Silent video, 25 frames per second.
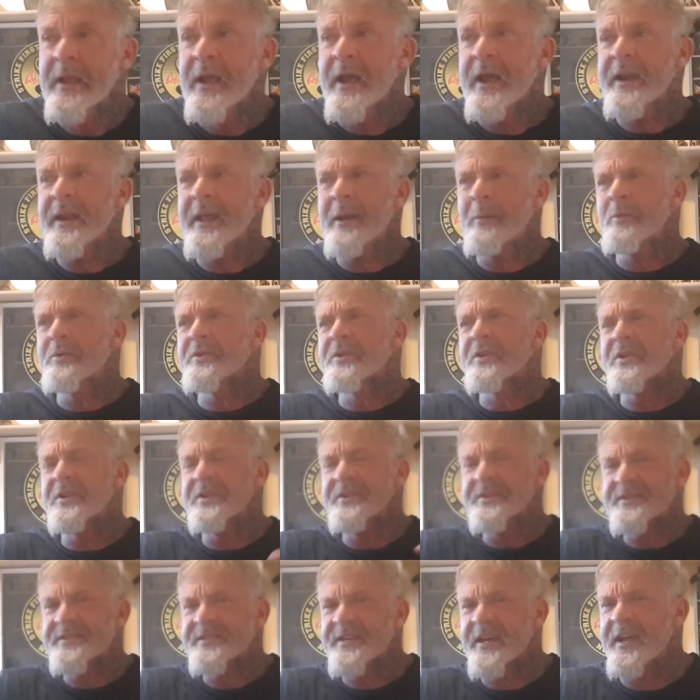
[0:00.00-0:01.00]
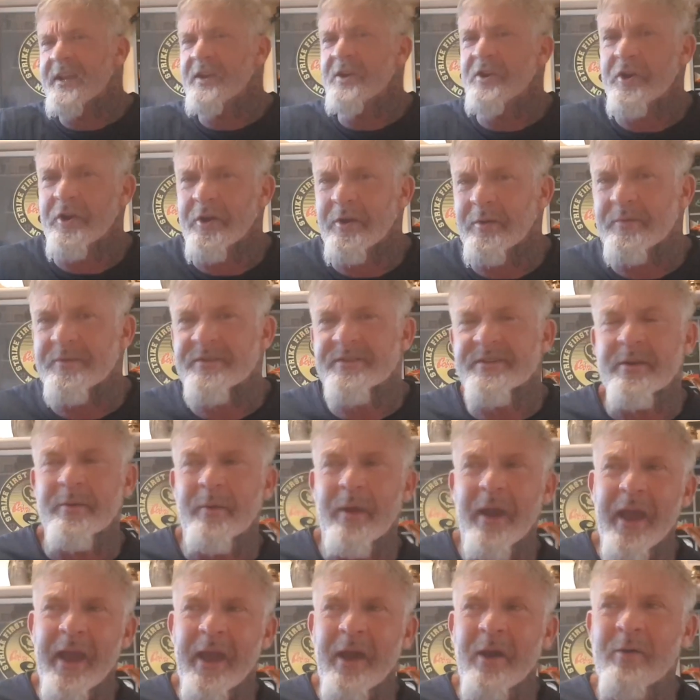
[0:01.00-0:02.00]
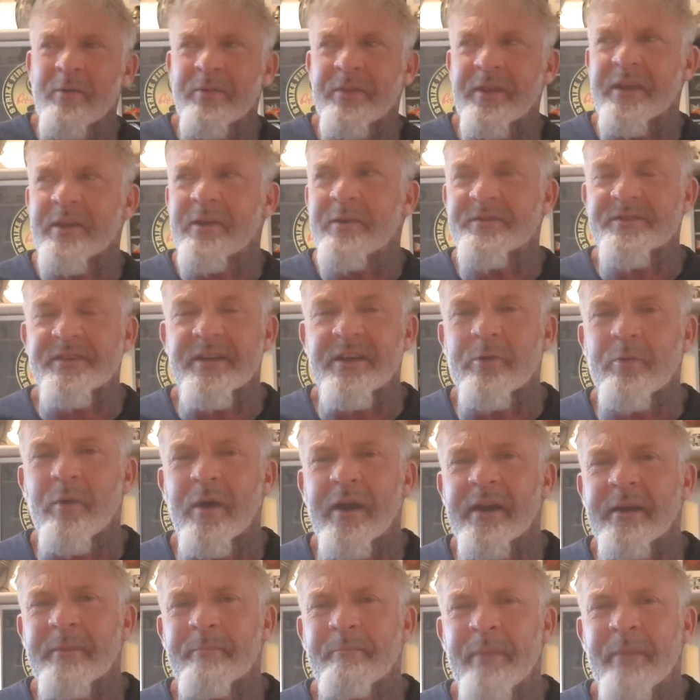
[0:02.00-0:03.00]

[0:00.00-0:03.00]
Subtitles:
and that would continue. So how the UC grade